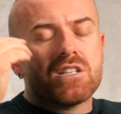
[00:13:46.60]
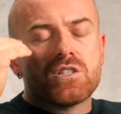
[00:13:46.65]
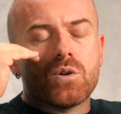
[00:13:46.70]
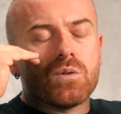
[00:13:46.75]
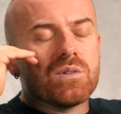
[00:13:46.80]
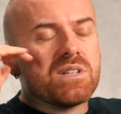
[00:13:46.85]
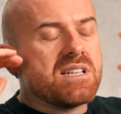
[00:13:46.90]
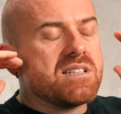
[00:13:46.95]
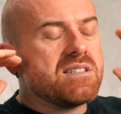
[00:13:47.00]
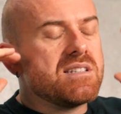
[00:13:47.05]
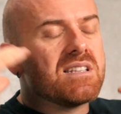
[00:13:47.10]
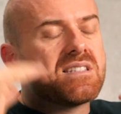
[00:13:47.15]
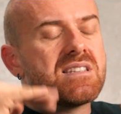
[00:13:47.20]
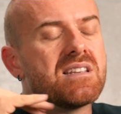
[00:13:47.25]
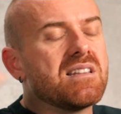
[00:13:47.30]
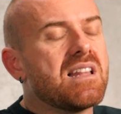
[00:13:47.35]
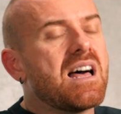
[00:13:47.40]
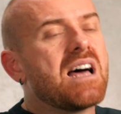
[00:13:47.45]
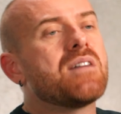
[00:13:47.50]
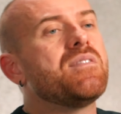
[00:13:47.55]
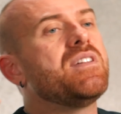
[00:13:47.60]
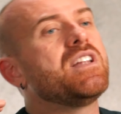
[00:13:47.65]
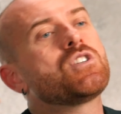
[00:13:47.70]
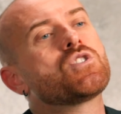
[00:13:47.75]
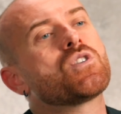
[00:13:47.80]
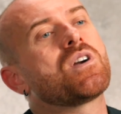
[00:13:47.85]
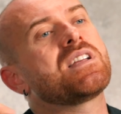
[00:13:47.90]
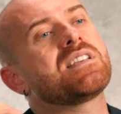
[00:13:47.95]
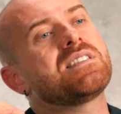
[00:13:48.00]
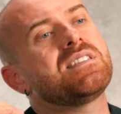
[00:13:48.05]
So there's a lot of
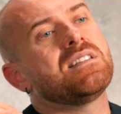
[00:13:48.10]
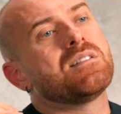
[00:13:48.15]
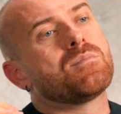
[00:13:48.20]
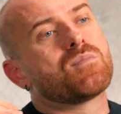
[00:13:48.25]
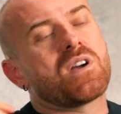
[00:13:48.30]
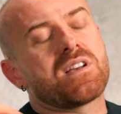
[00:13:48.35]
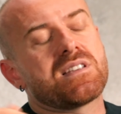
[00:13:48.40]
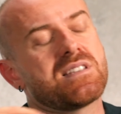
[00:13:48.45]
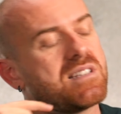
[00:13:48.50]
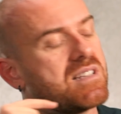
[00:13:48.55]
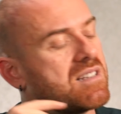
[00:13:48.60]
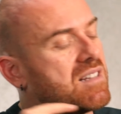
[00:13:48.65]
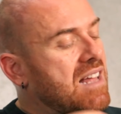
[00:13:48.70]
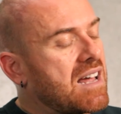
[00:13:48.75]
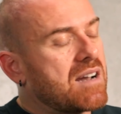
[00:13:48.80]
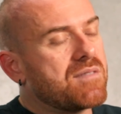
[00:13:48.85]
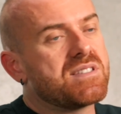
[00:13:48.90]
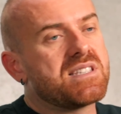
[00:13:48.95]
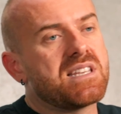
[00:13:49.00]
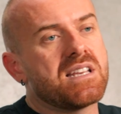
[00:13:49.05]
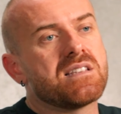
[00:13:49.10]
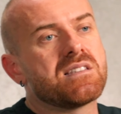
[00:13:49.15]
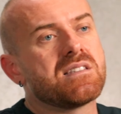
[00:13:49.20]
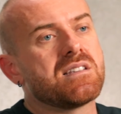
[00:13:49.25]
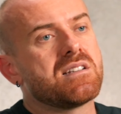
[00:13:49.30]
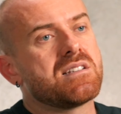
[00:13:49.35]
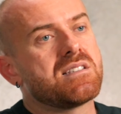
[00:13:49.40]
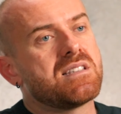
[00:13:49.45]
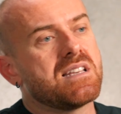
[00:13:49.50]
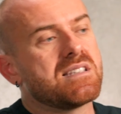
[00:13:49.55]
electronics in the process, there's a lot of
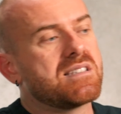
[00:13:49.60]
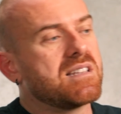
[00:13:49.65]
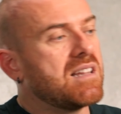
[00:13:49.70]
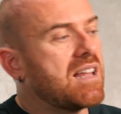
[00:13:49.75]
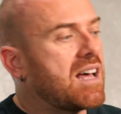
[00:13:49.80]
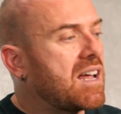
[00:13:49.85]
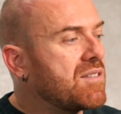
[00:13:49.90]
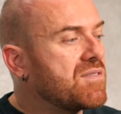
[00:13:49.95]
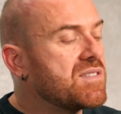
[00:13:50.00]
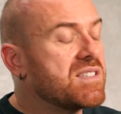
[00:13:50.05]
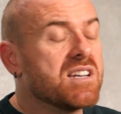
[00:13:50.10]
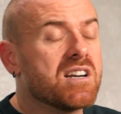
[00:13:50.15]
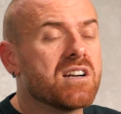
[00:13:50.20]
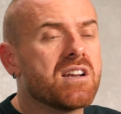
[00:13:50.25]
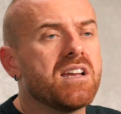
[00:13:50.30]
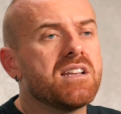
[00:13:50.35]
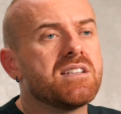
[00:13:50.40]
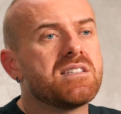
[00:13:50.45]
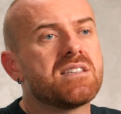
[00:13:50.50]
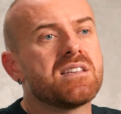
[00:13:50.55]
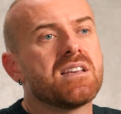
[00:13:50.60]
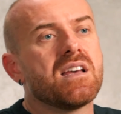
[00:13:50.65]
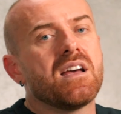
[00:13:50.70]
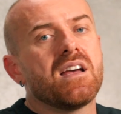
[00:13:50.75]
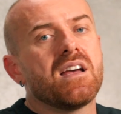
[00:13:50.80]
sensors, there's a lot of circuits,